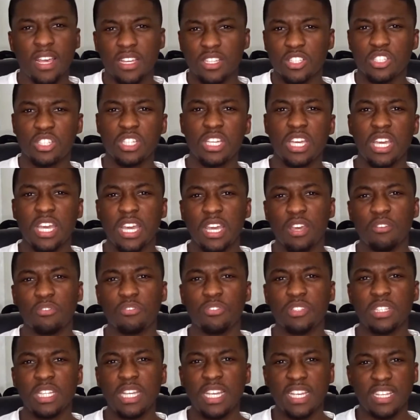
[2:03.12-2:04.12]
she hit
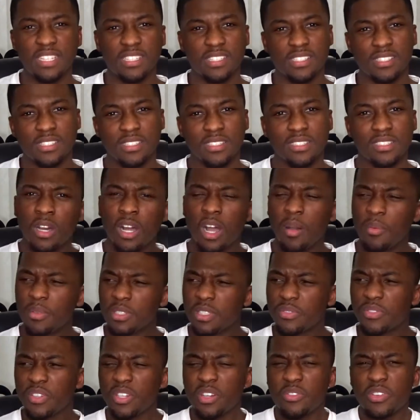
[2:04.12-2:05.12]
for this. Coming
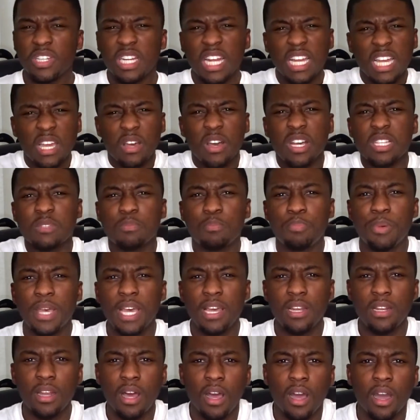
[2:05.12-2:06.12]
to think of it, that girl has
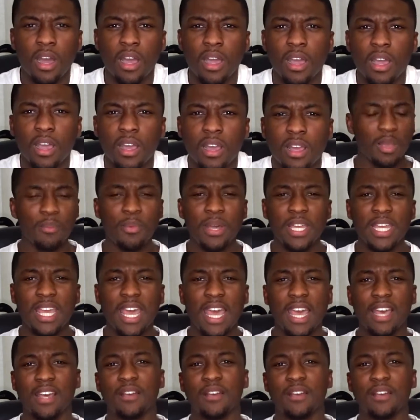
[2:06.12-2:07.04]
bare luck. But yeah,